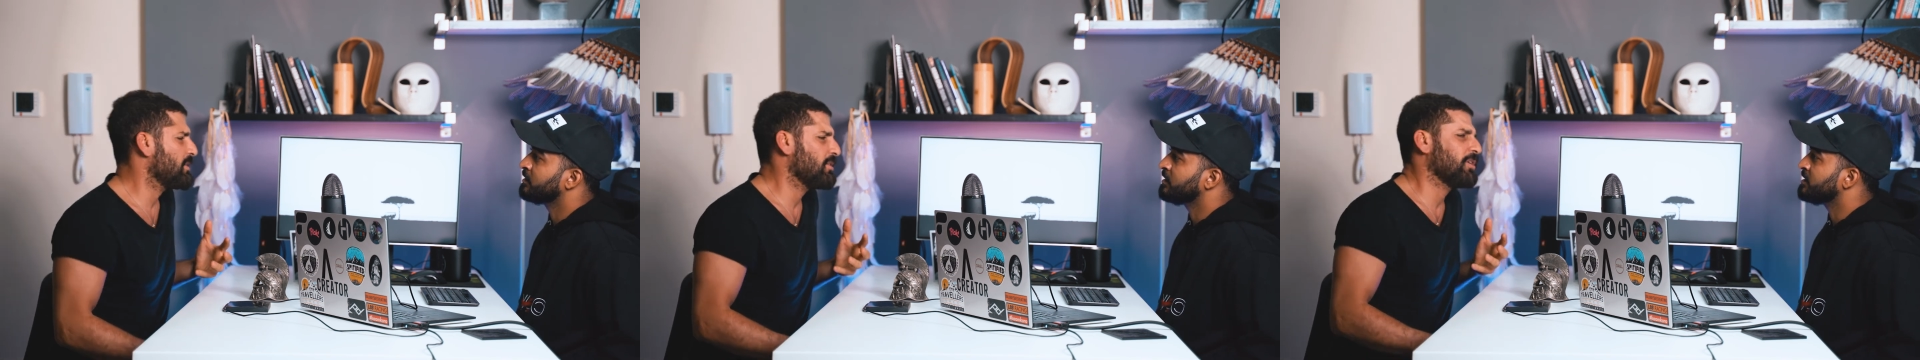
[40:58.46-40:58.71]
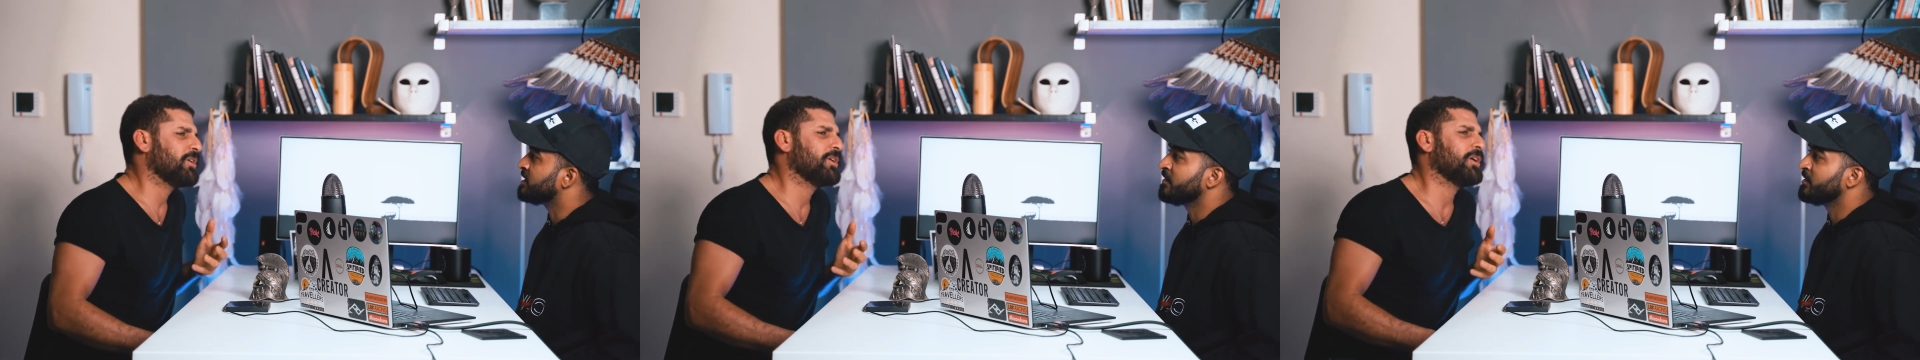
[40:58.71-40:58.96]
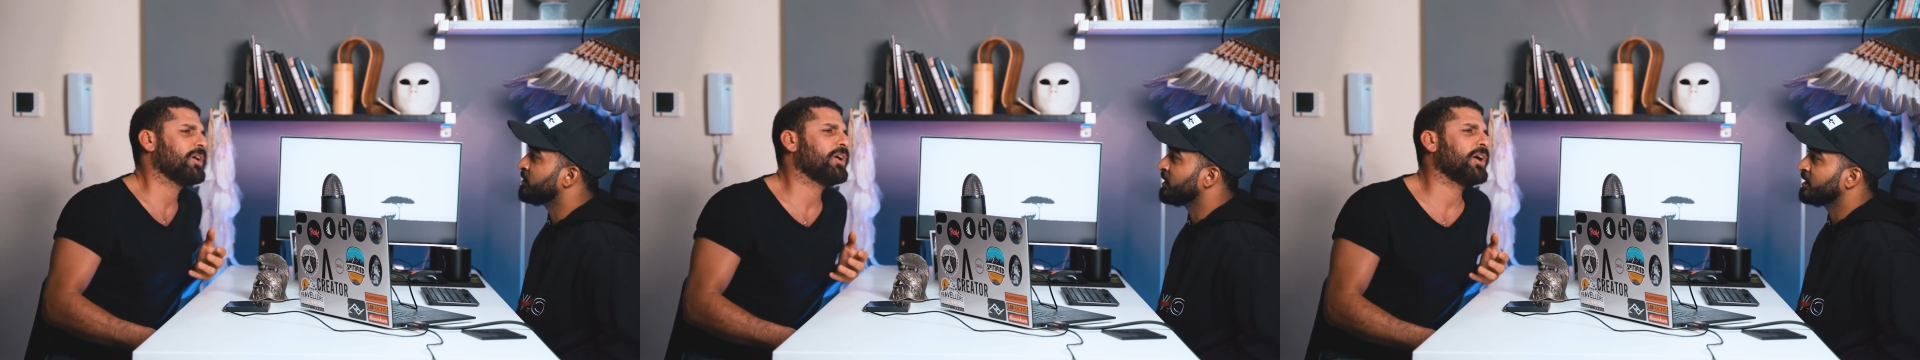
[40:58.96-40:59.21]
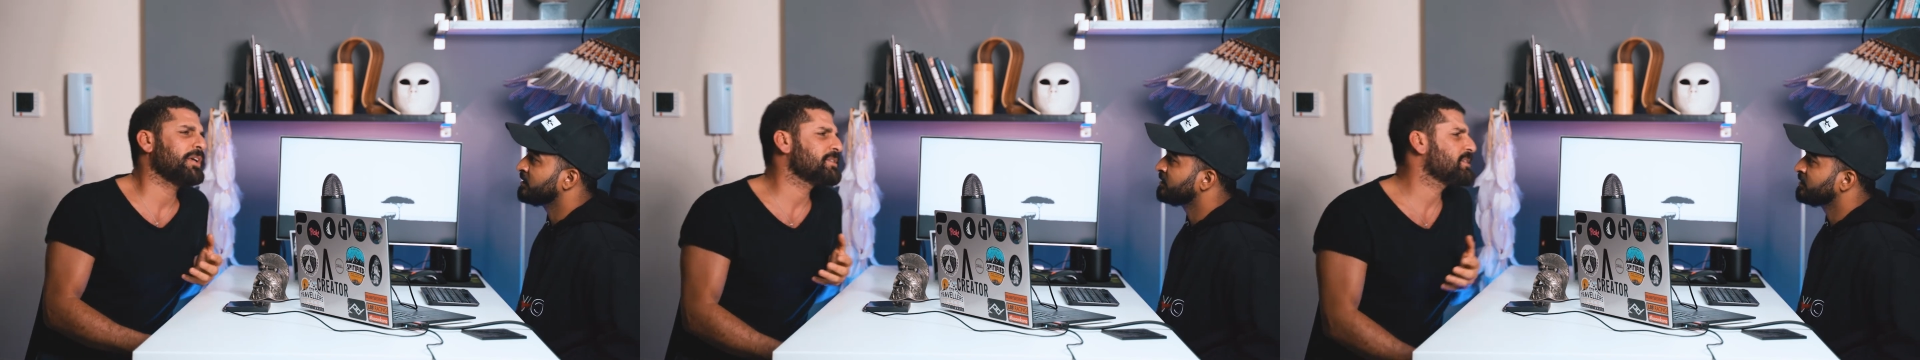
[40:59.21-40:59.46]
Speaker 1: is everywhere.
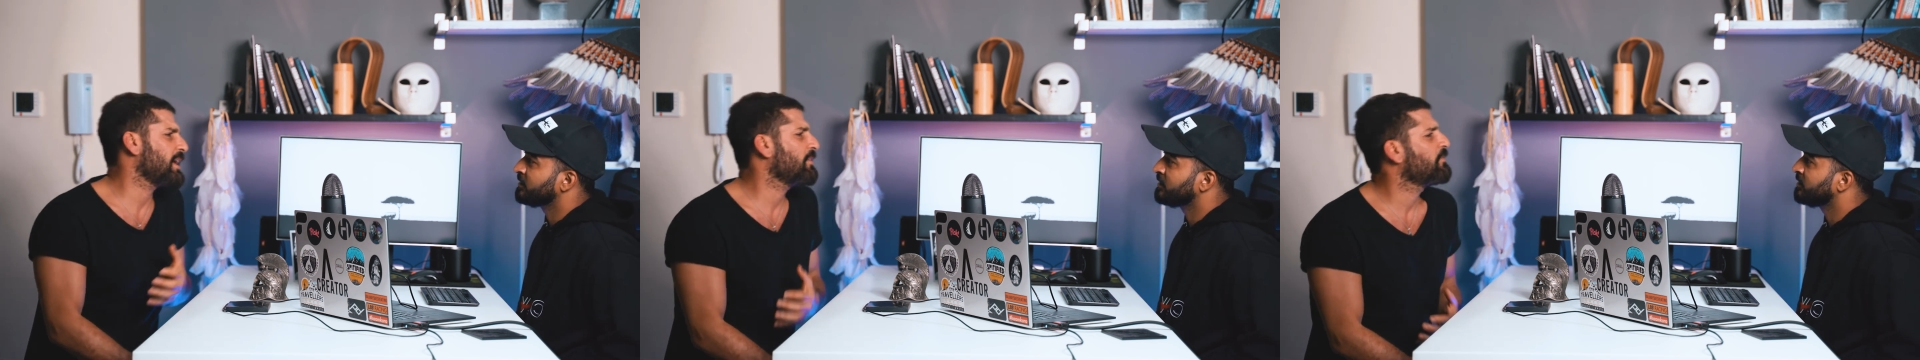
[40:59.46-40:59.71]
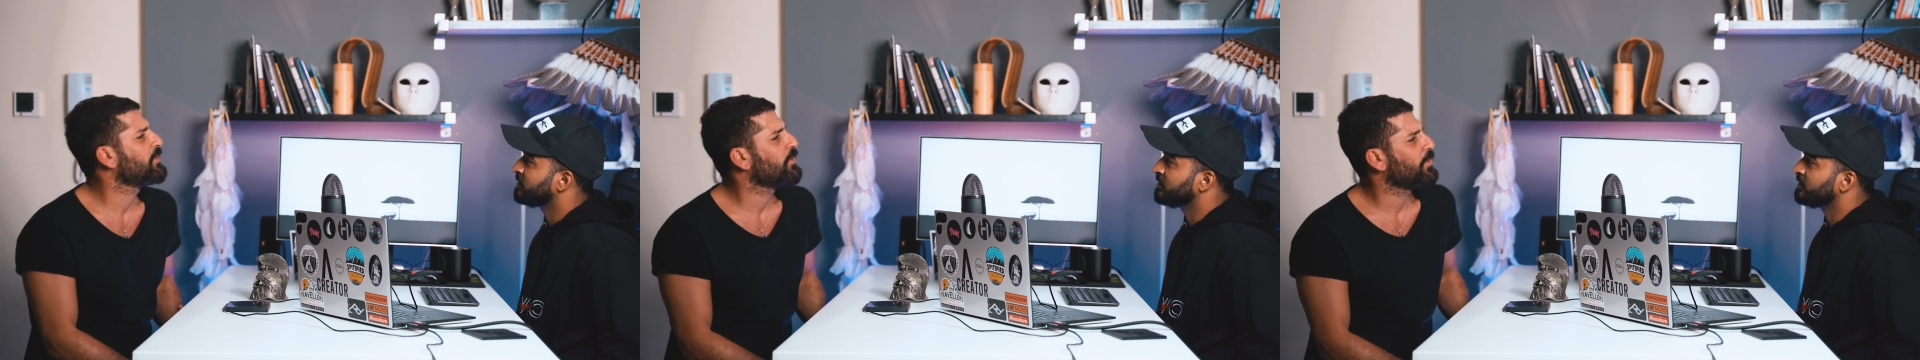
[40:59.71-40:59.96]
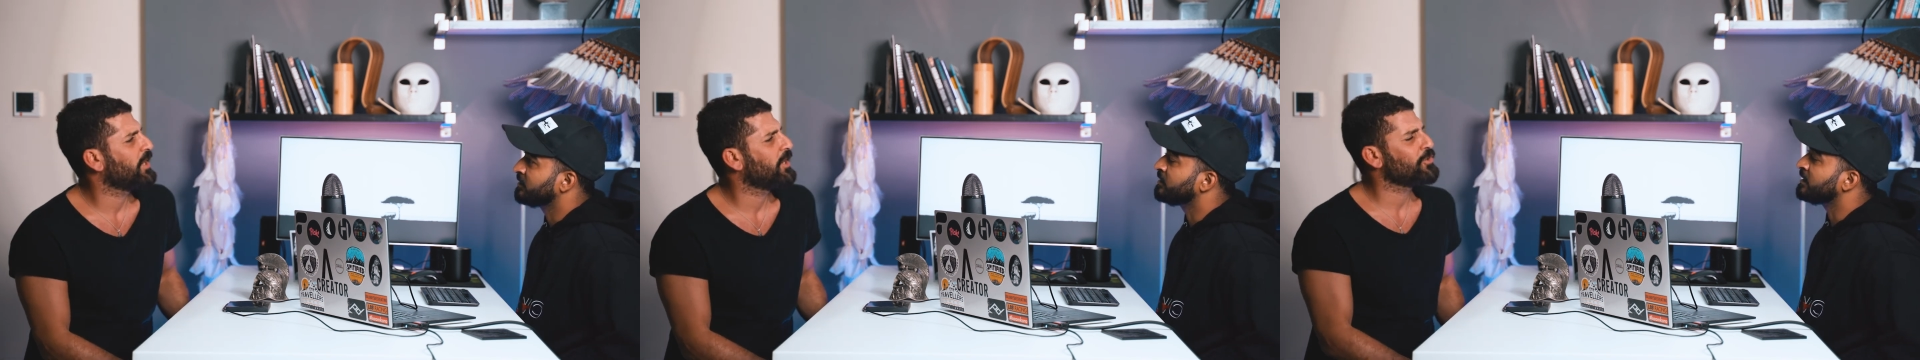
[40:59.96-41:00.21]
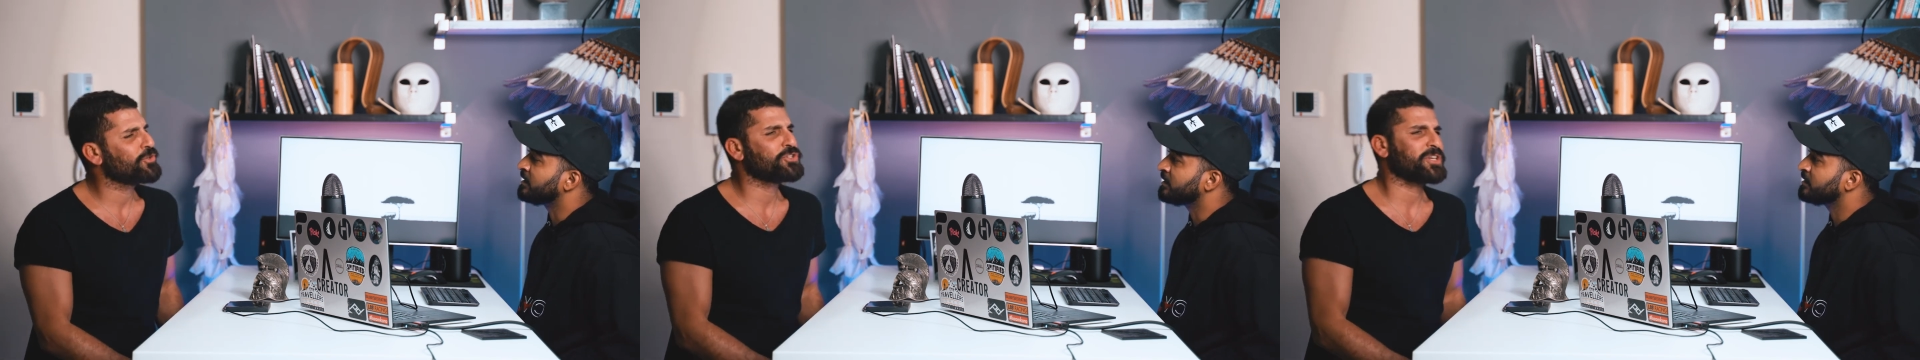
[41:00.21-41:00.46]
Is everywhere. You
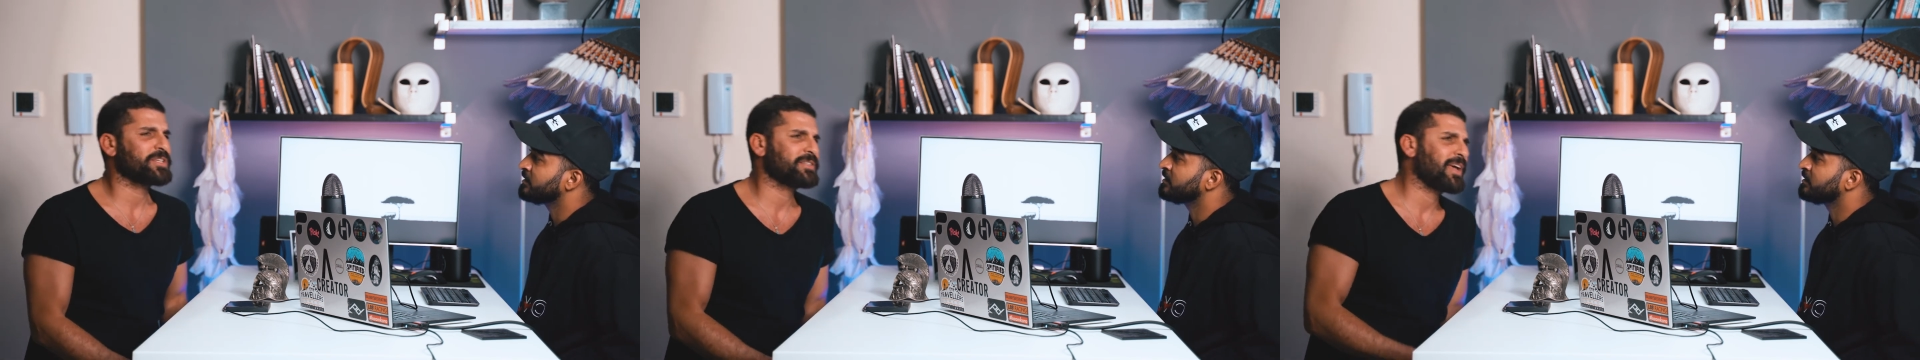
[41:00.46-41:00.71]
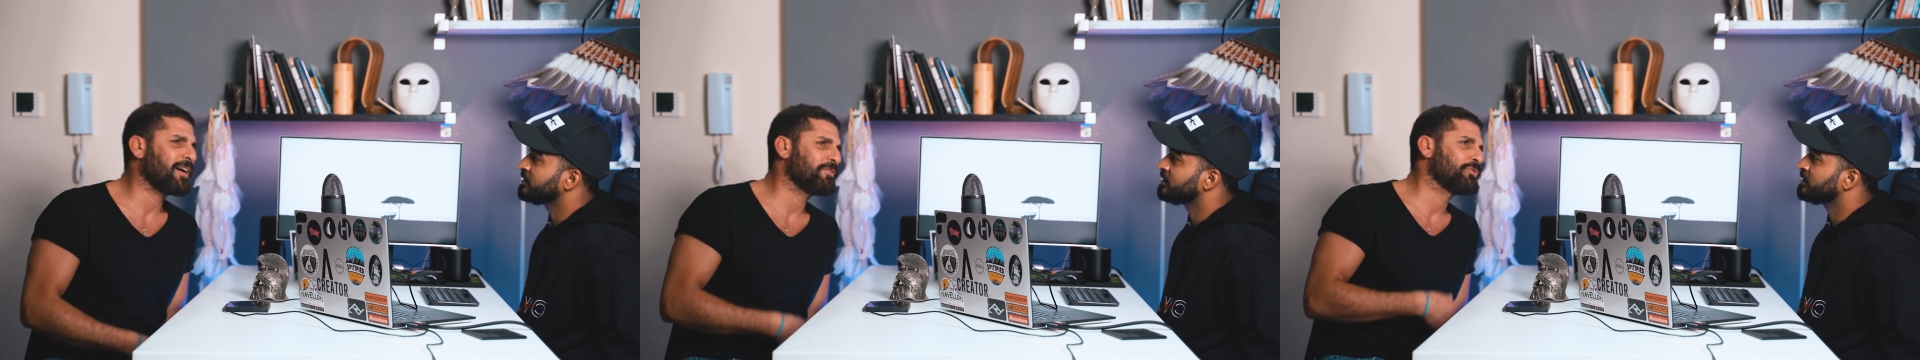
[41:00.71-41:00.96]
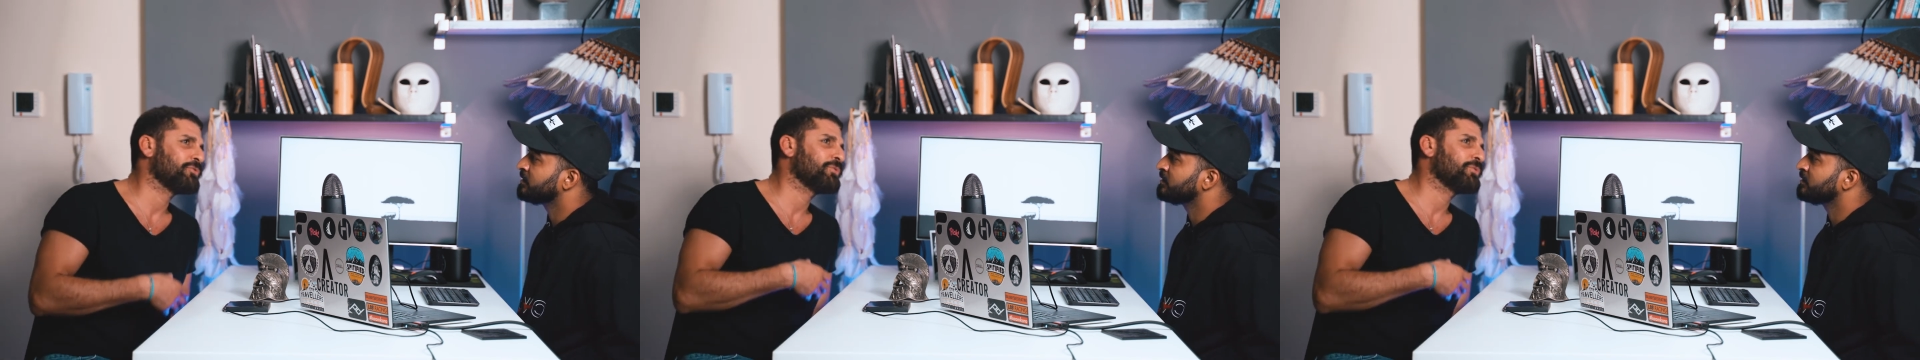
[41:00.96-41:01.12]
just have to